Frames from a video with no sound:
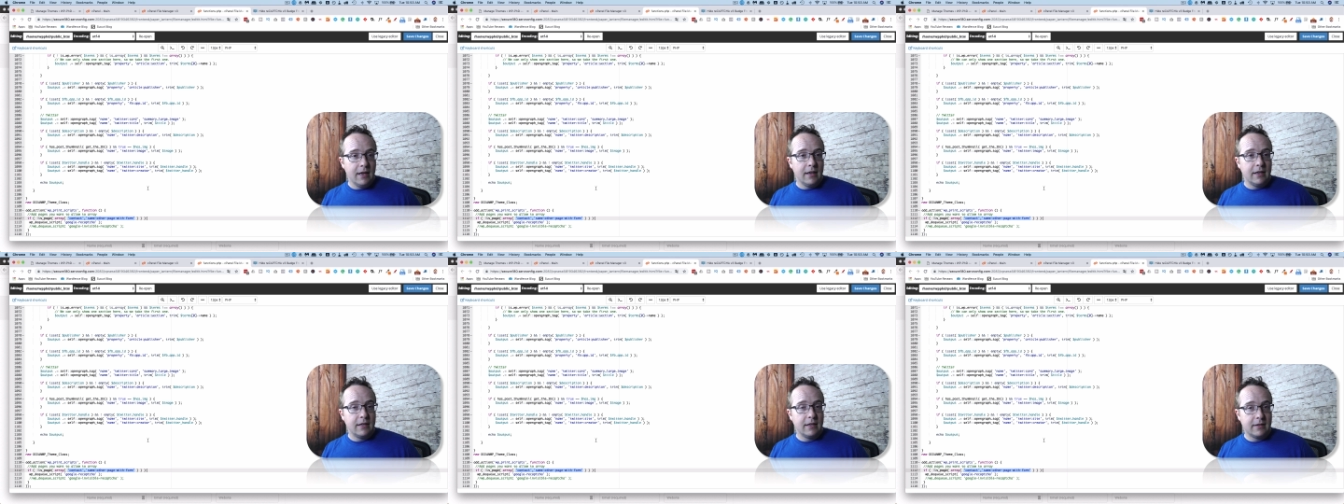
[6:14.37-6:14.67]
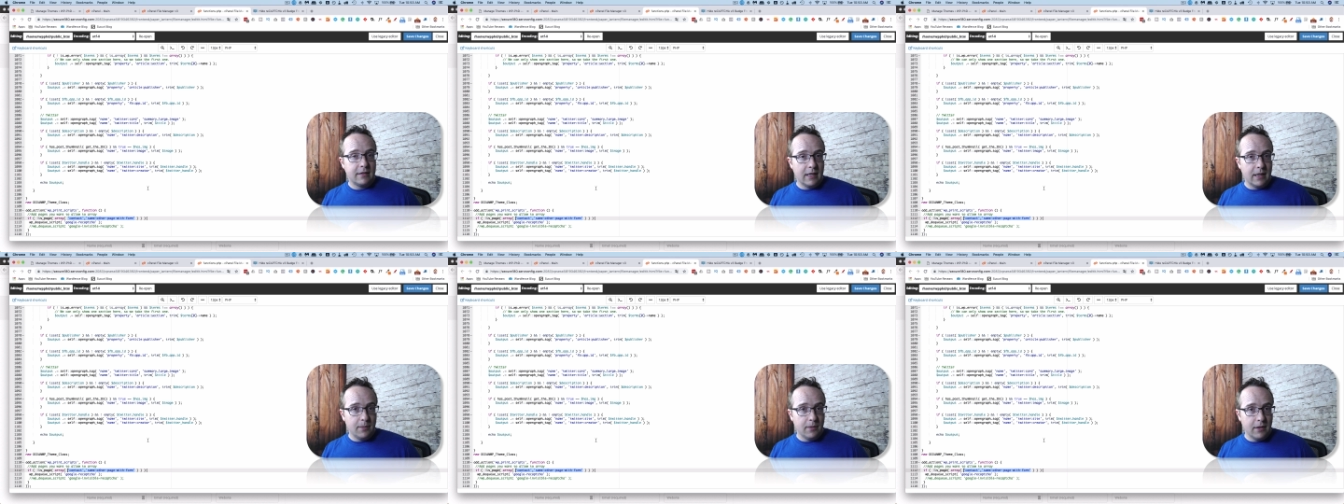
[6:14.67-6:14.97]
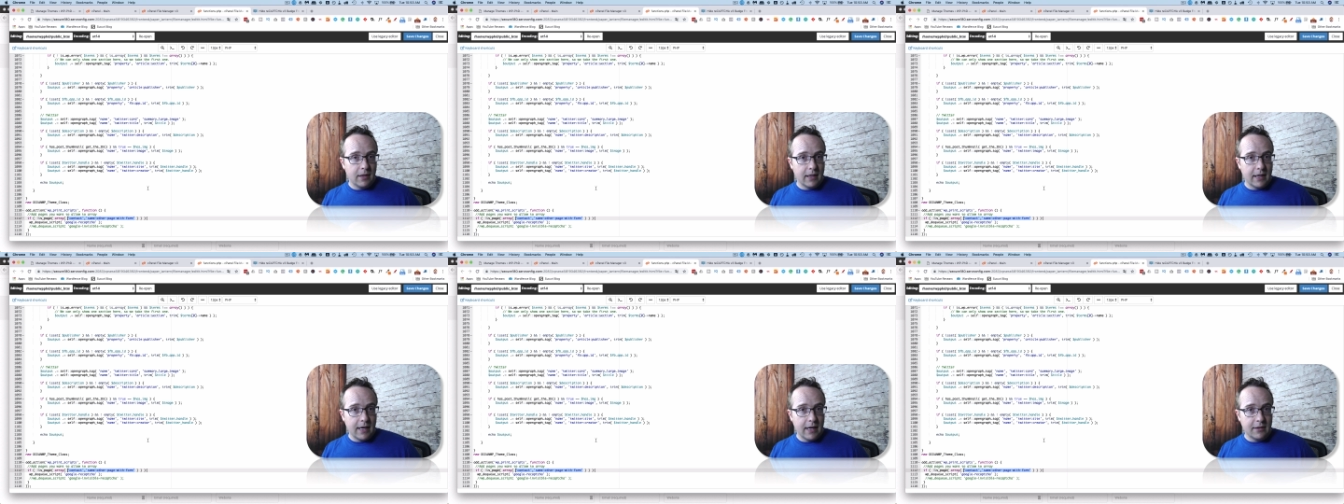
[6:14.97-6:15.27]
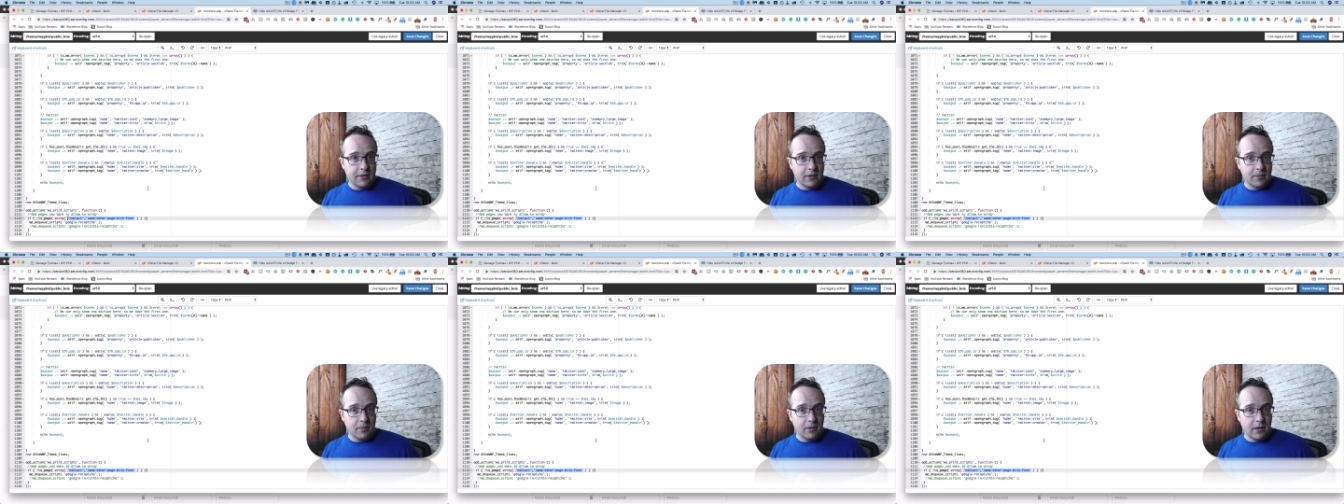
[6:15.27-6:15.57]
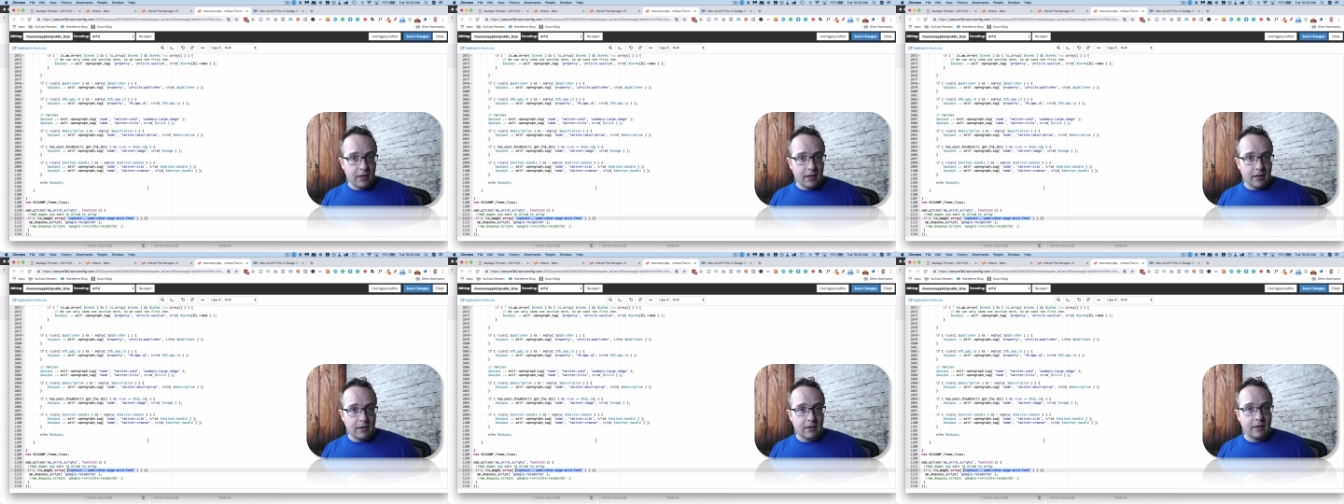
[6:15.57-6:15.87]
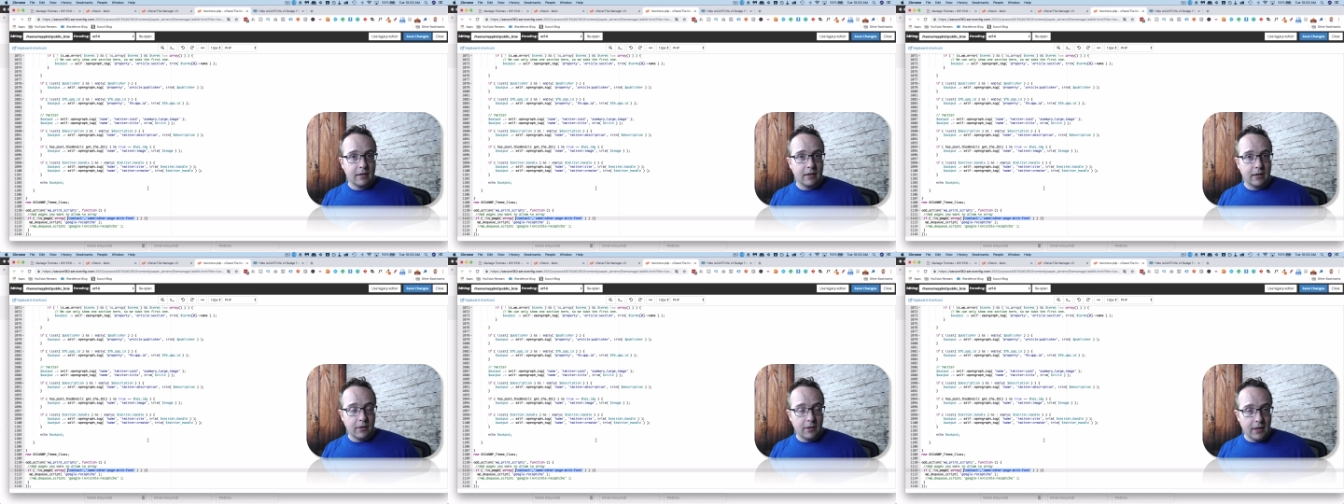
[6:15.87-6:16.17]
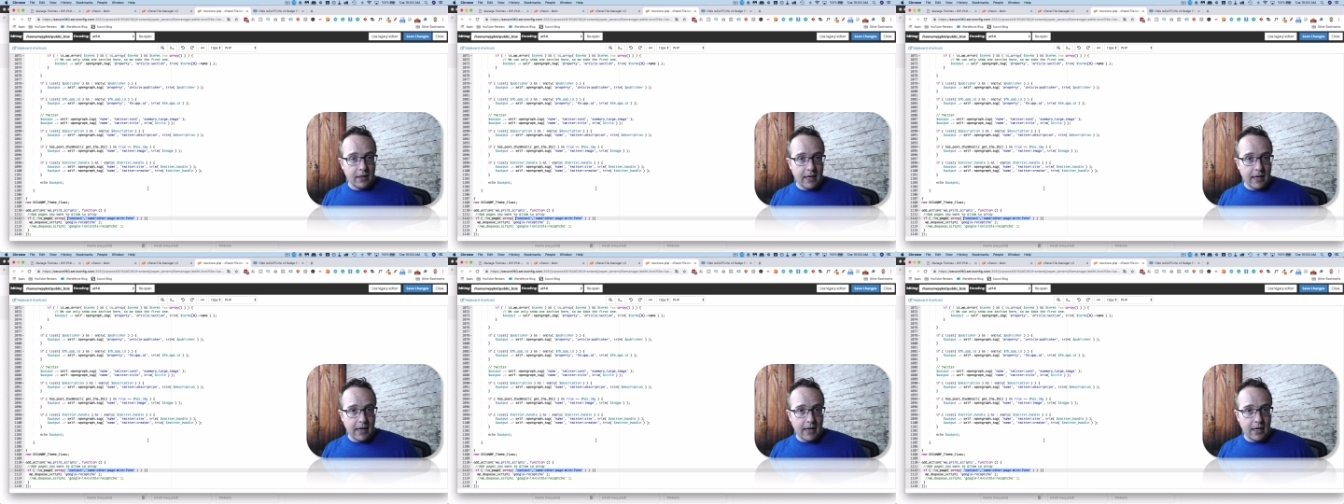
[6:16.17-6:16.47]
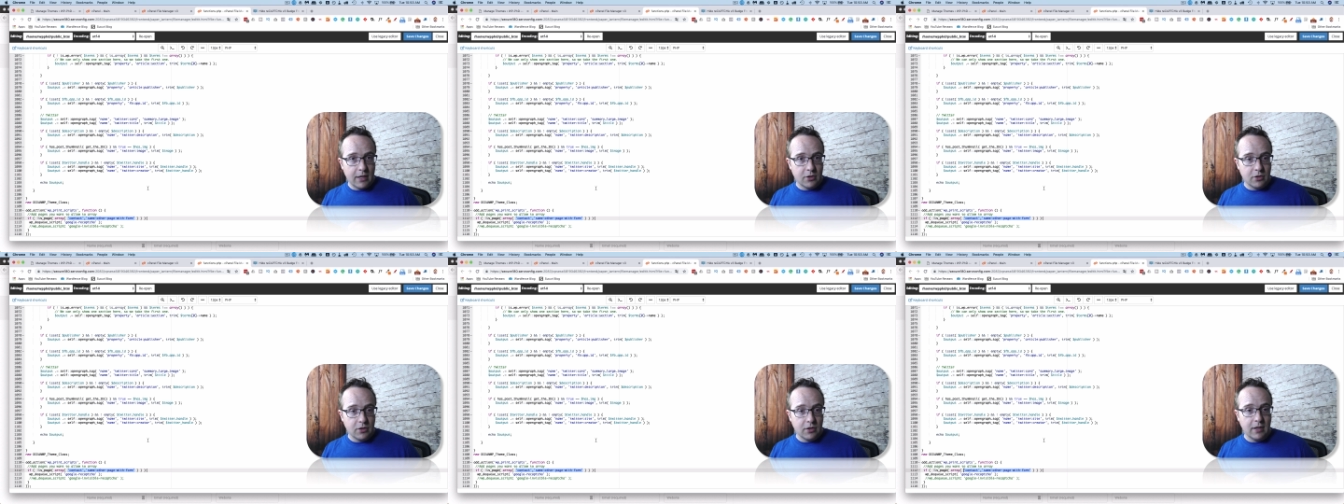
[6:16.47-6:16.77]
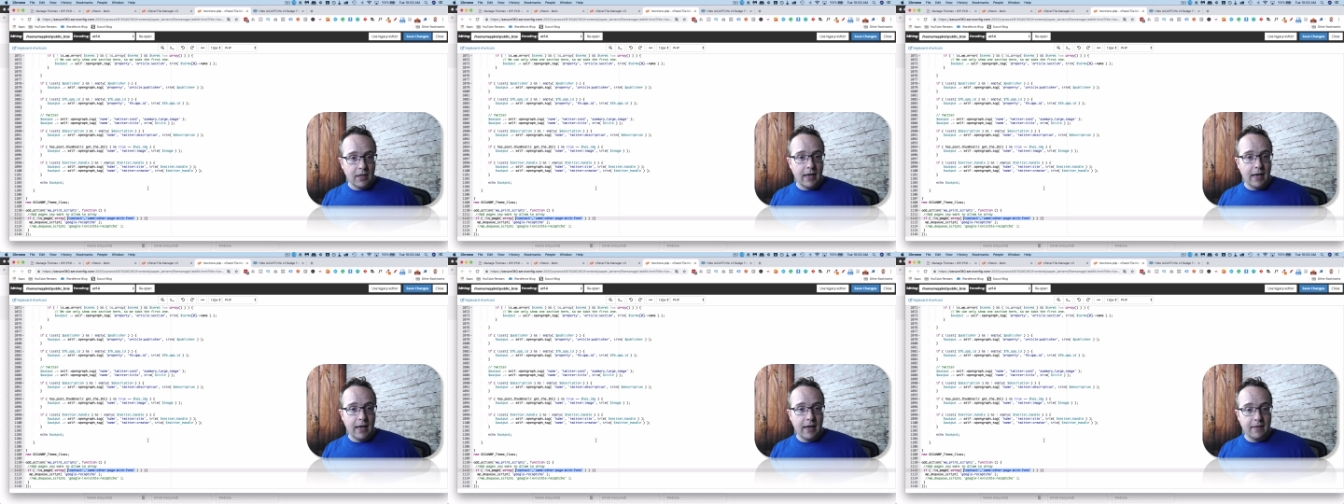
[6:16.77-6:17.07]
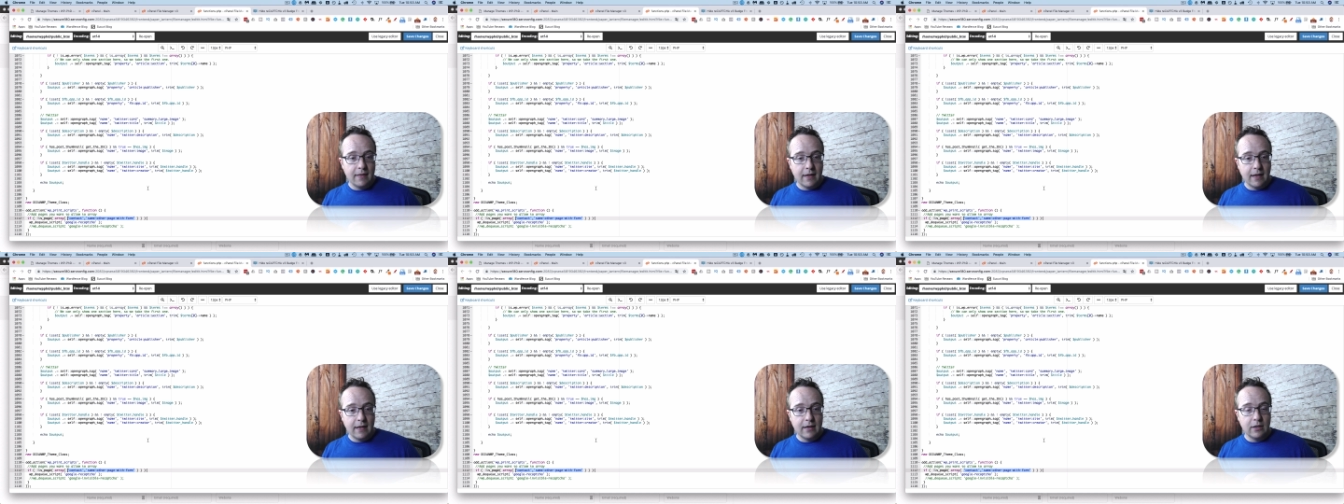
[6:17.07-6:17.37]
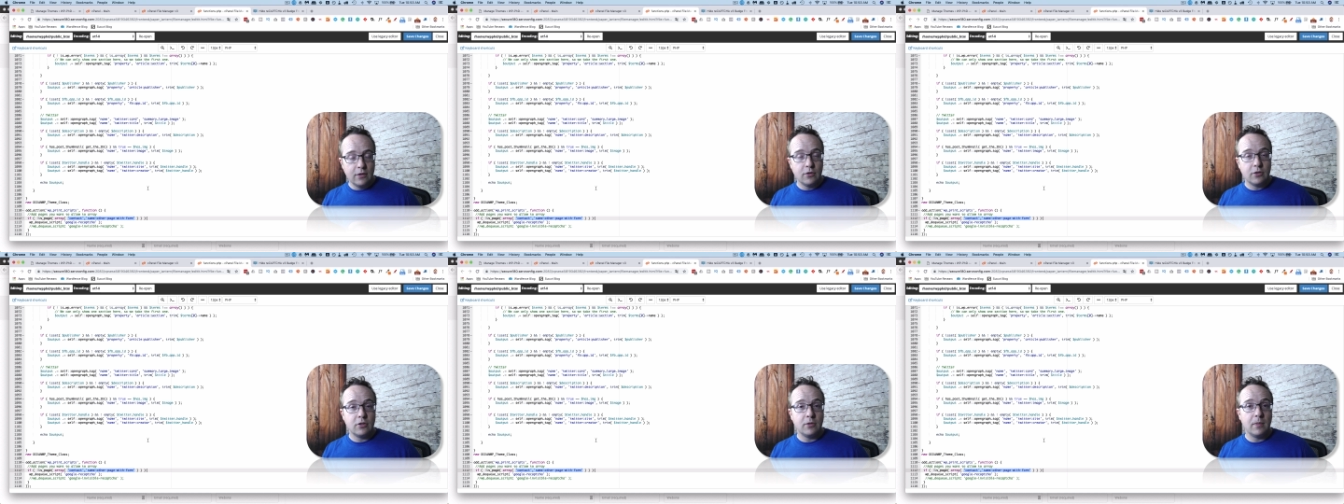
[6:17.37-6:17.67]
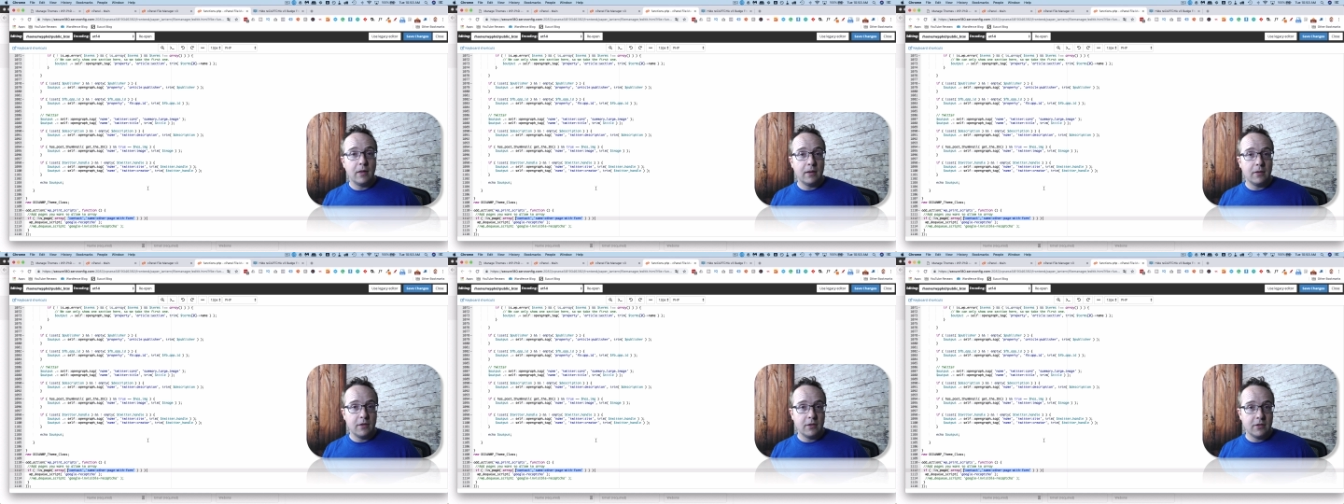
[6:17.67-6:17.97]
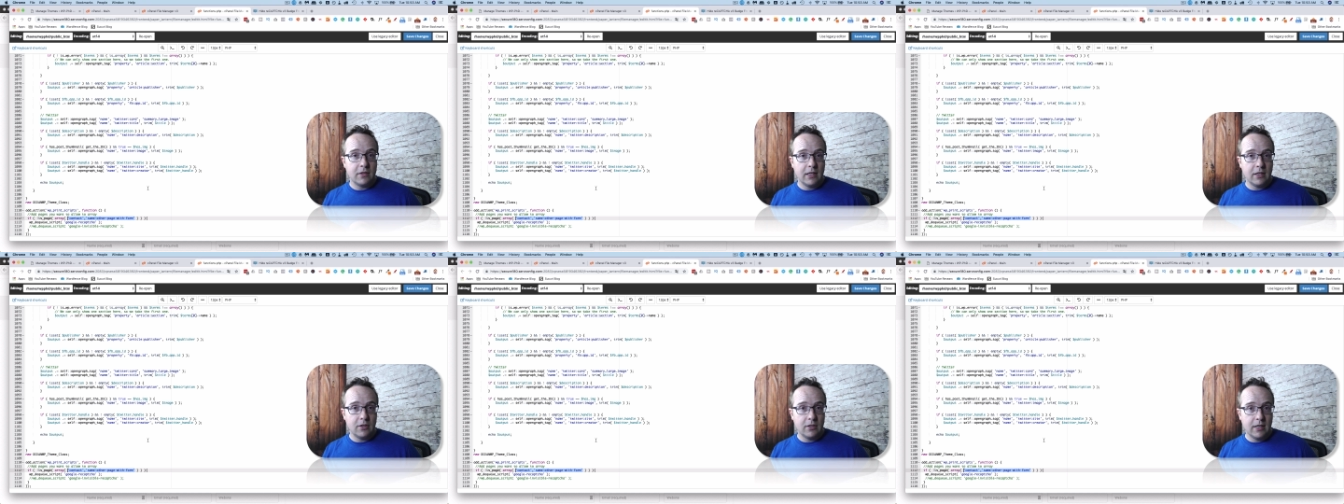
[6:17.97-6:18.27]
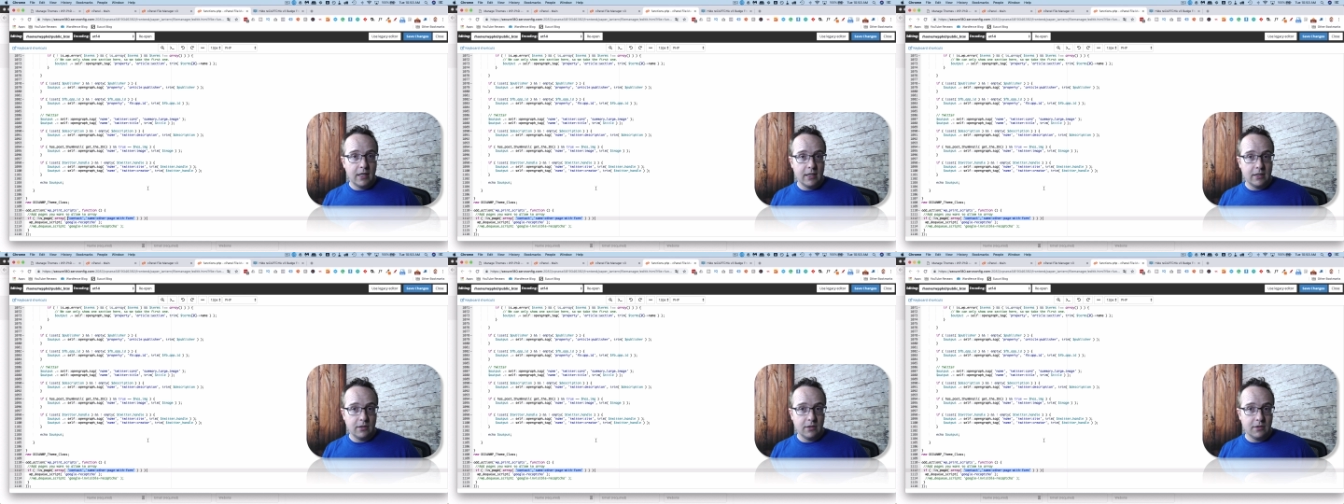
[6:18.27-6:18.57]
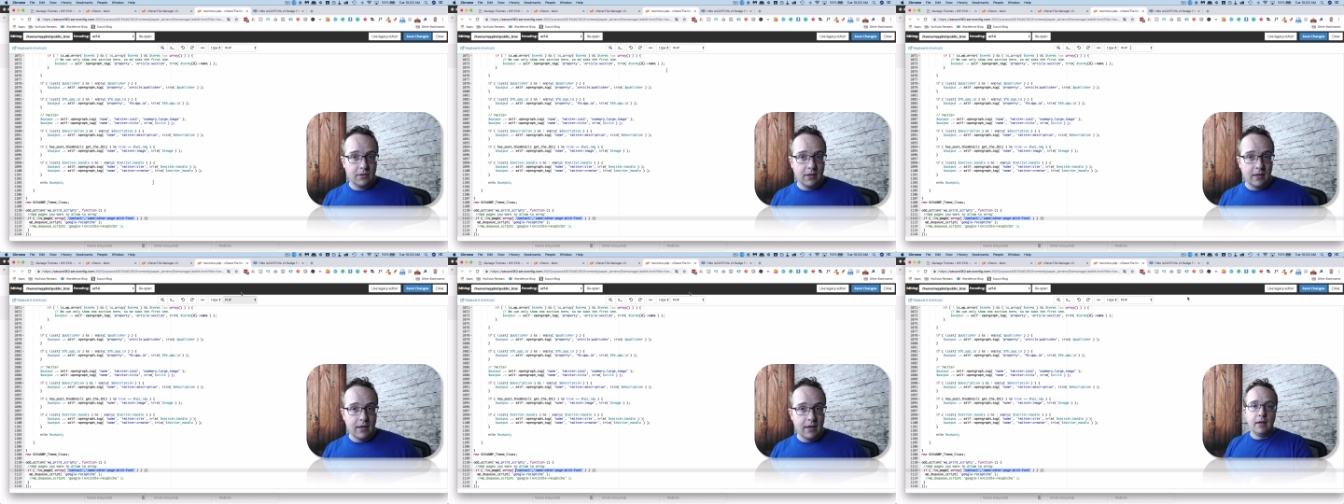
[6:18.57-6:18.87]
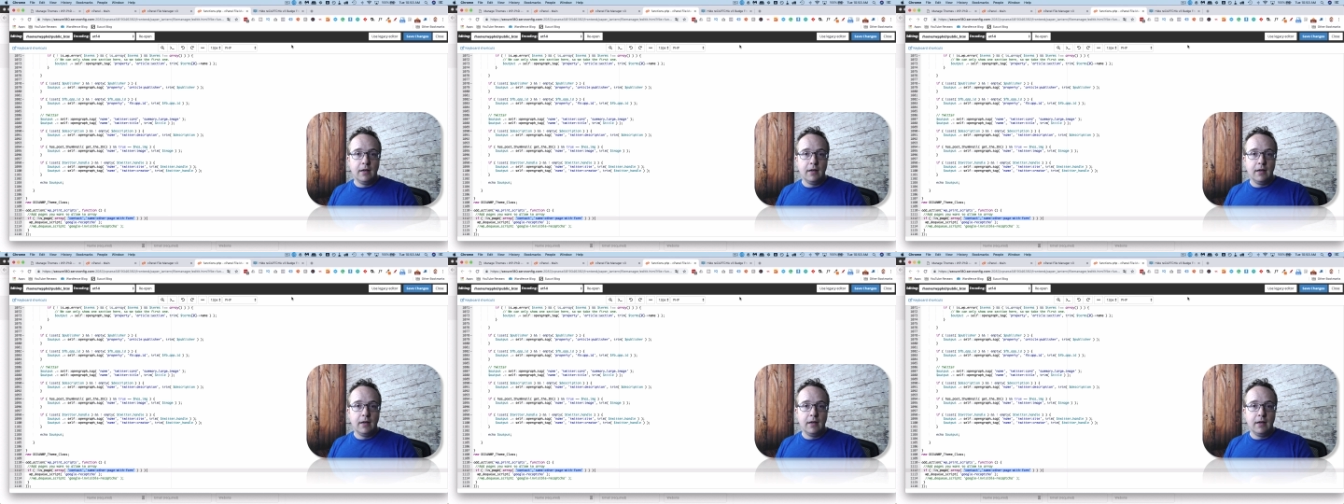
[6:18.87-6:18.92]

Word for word: Disable the caching plugin, clear the cache, and then you should be able to see your changes.